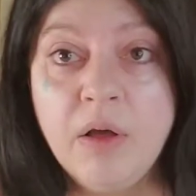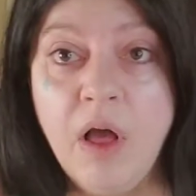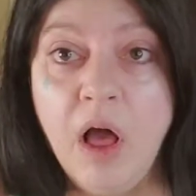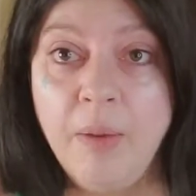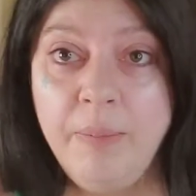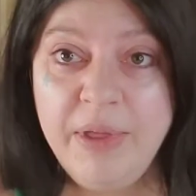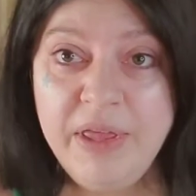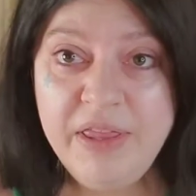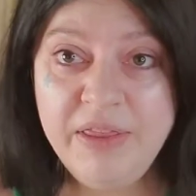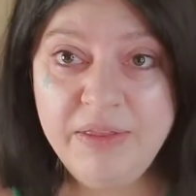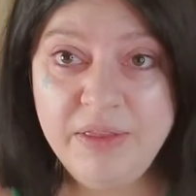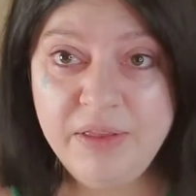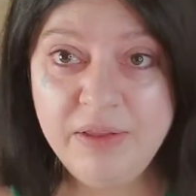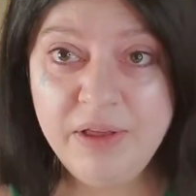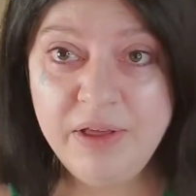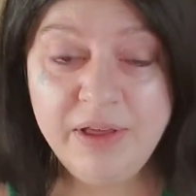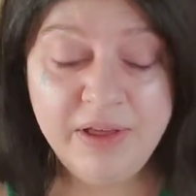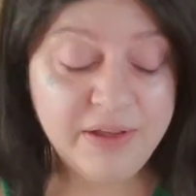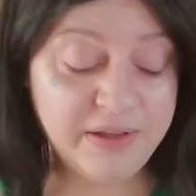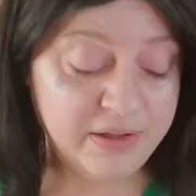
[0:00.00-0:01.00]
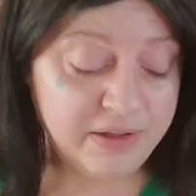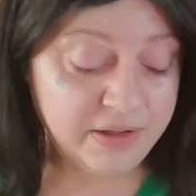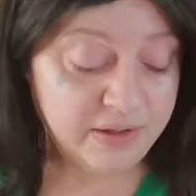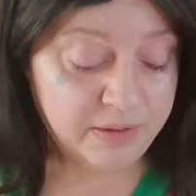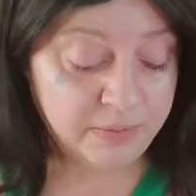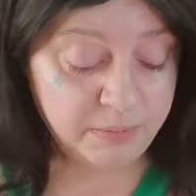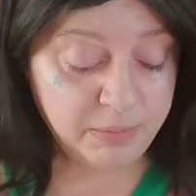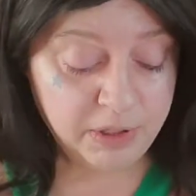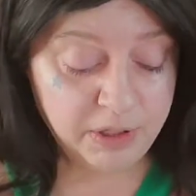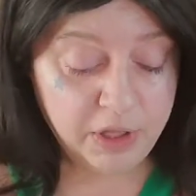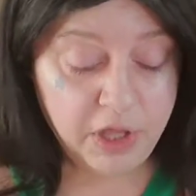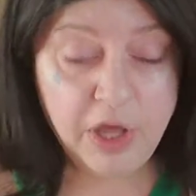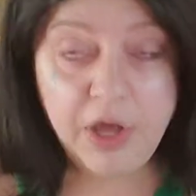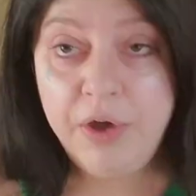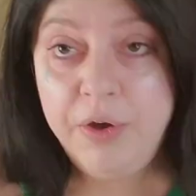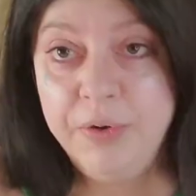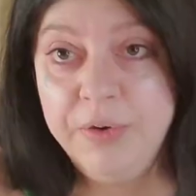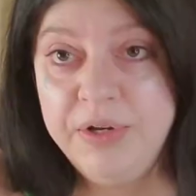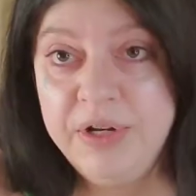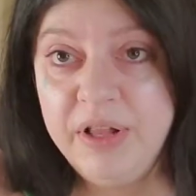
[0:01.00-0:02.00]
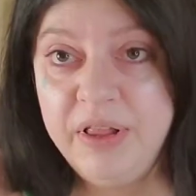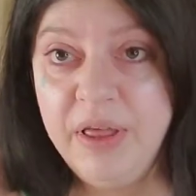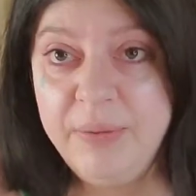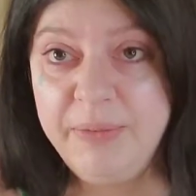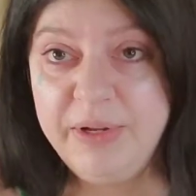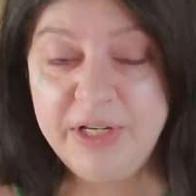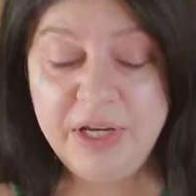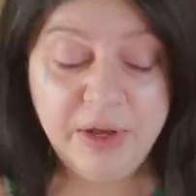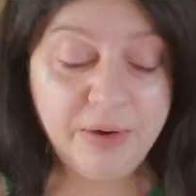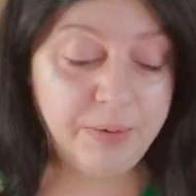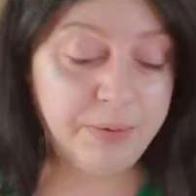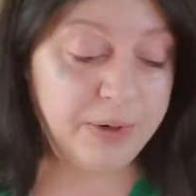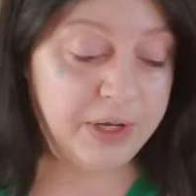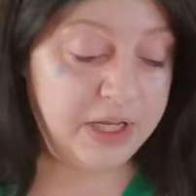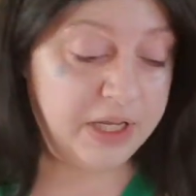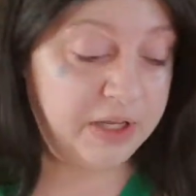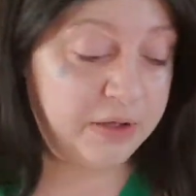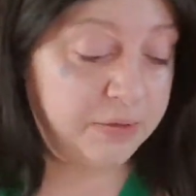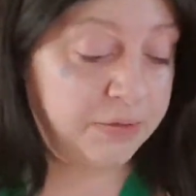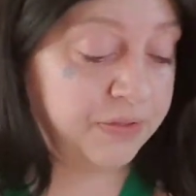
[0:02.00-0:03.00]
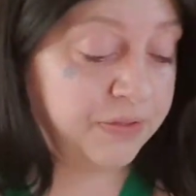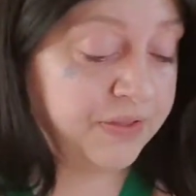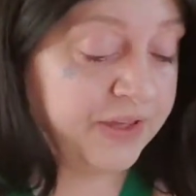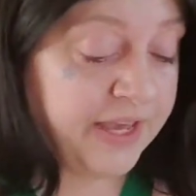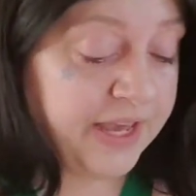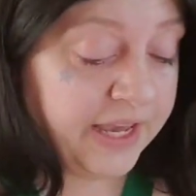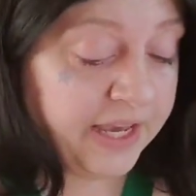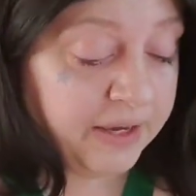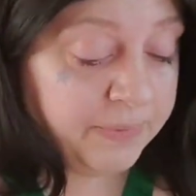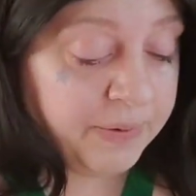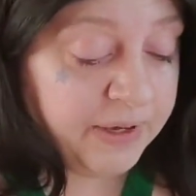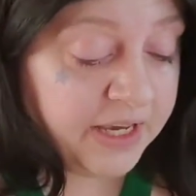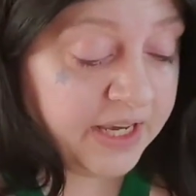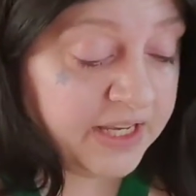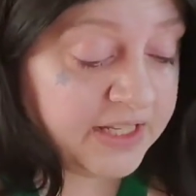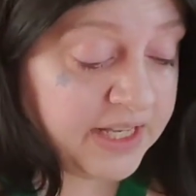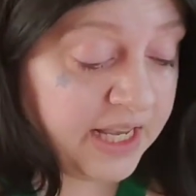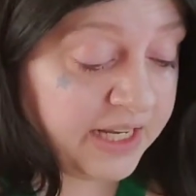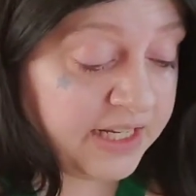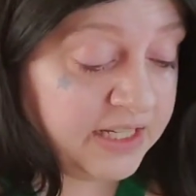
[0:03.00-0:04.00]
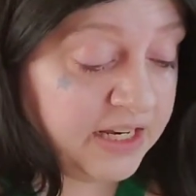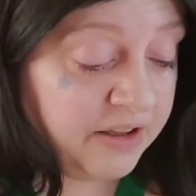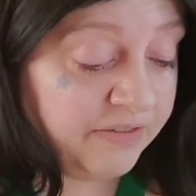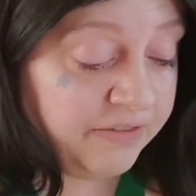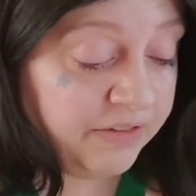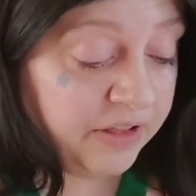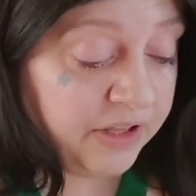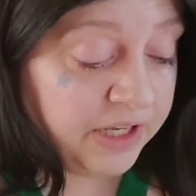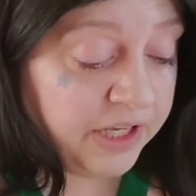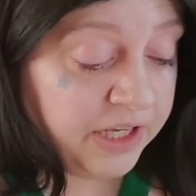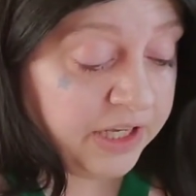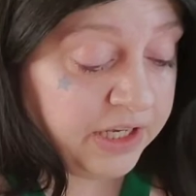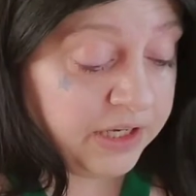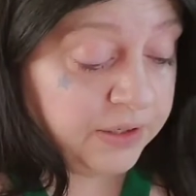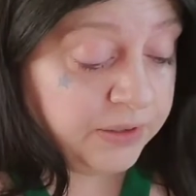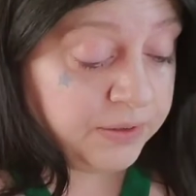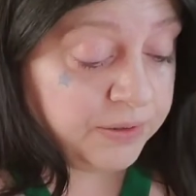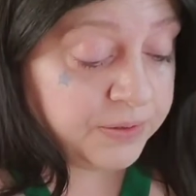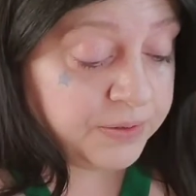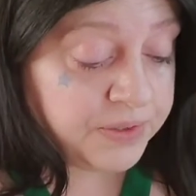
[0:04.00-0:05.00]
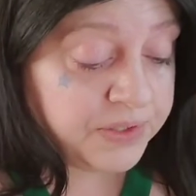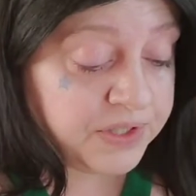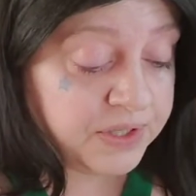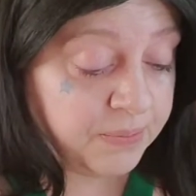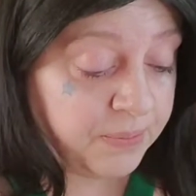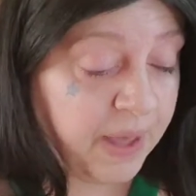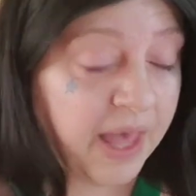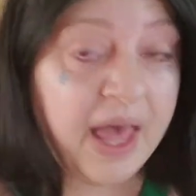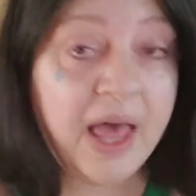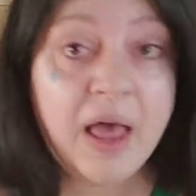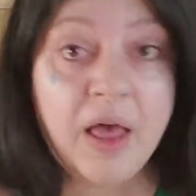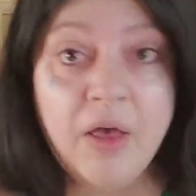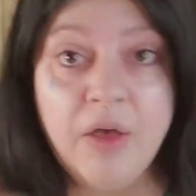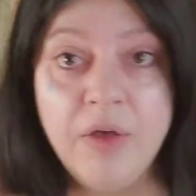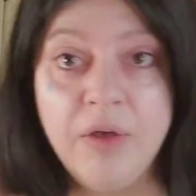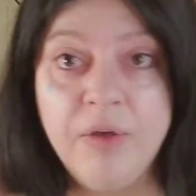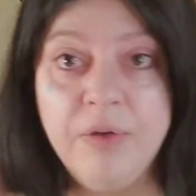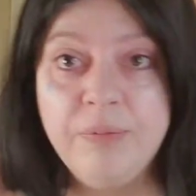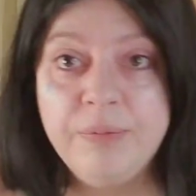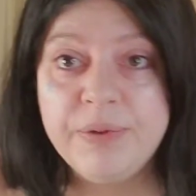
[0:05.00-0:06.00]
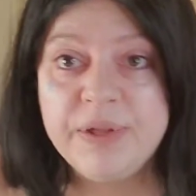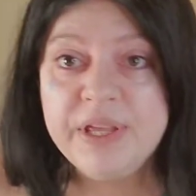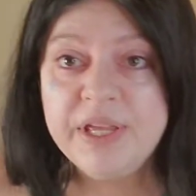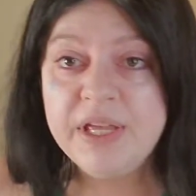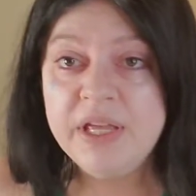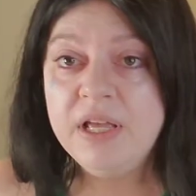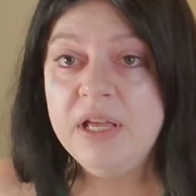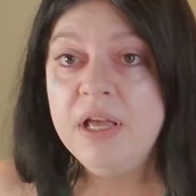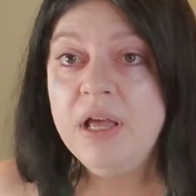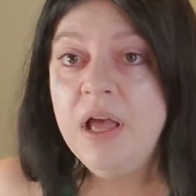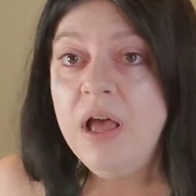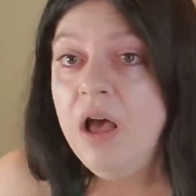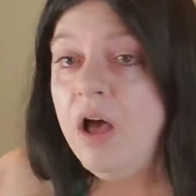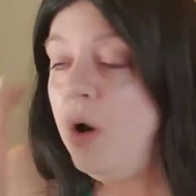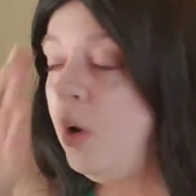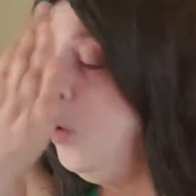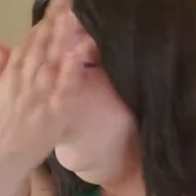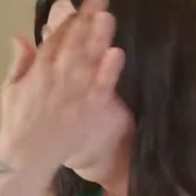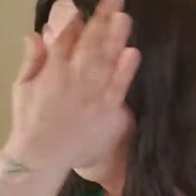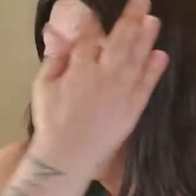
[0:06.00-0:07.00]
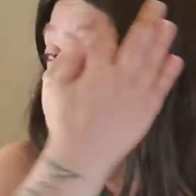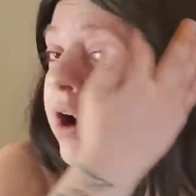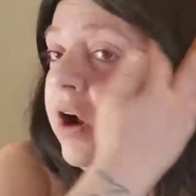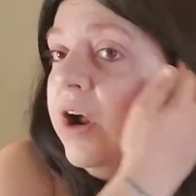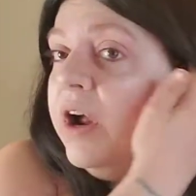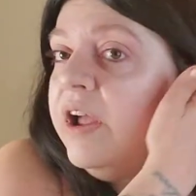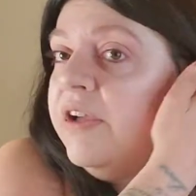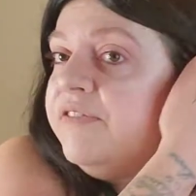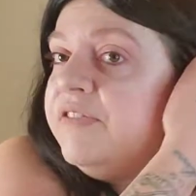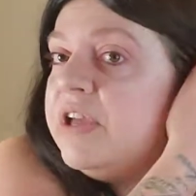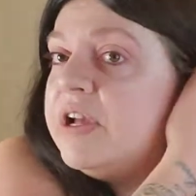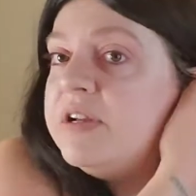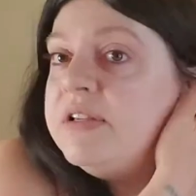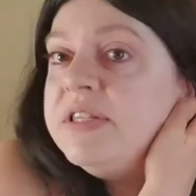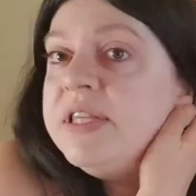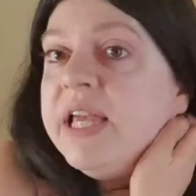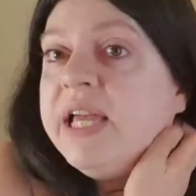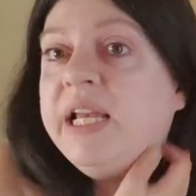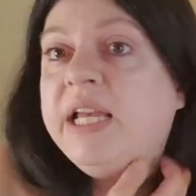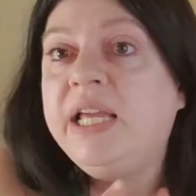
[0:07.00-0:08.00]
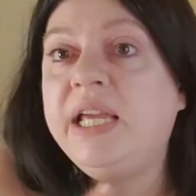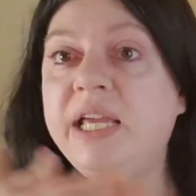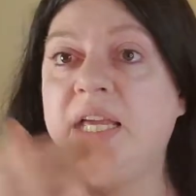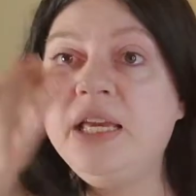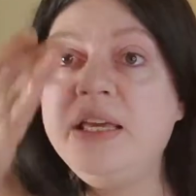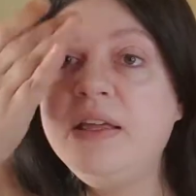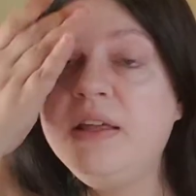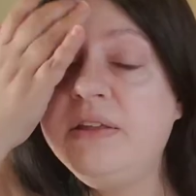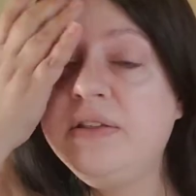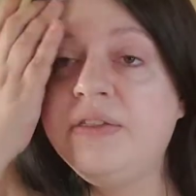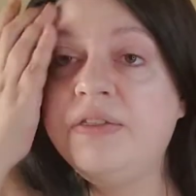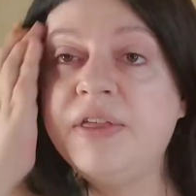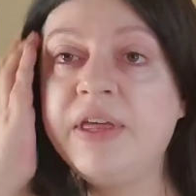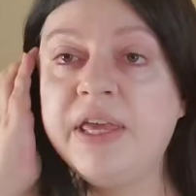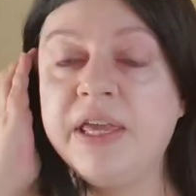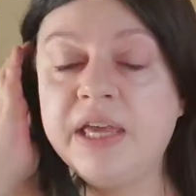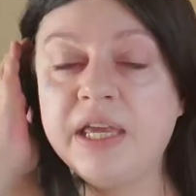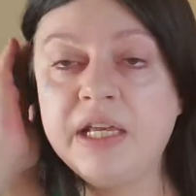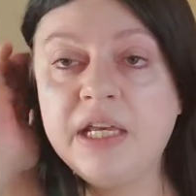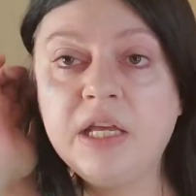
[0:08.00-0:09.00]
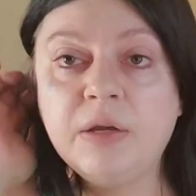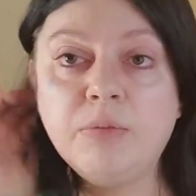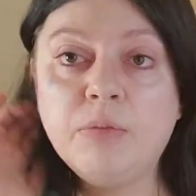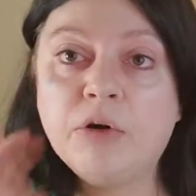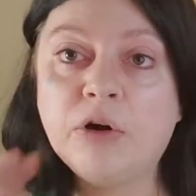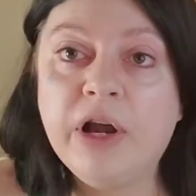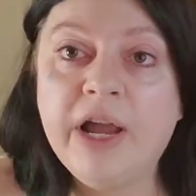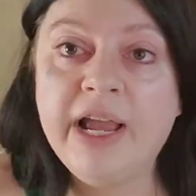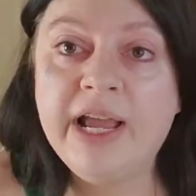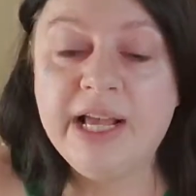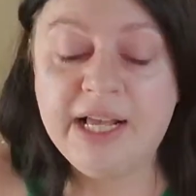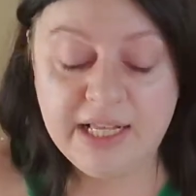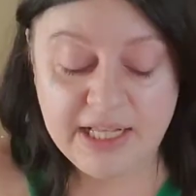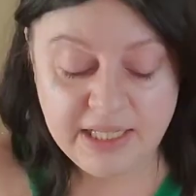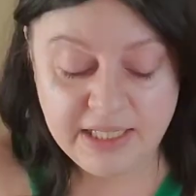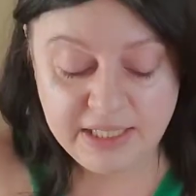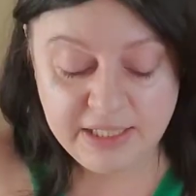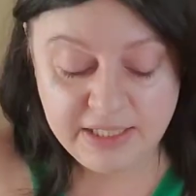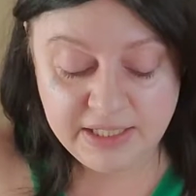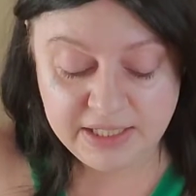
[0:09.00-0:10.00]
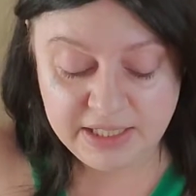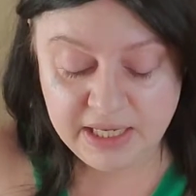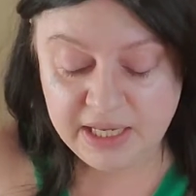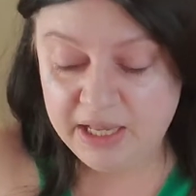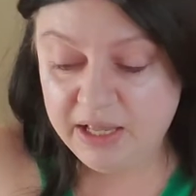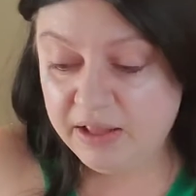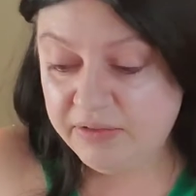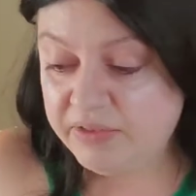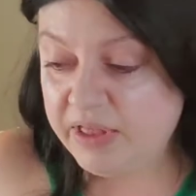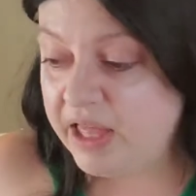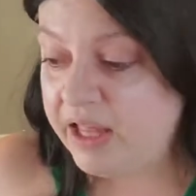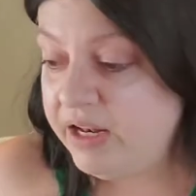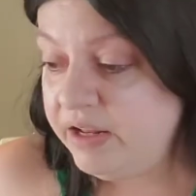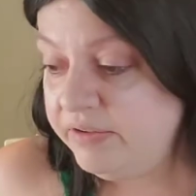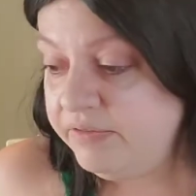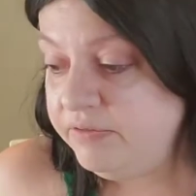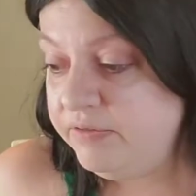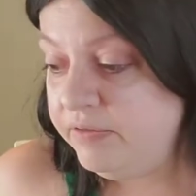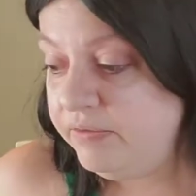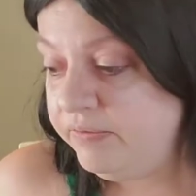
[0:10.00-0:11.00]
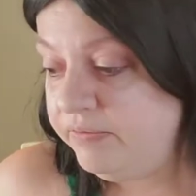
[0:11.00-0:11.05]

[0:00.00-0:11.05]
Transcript: comment in the below to let me know what you think because I could definitely use some help or if there's anything, any brands that have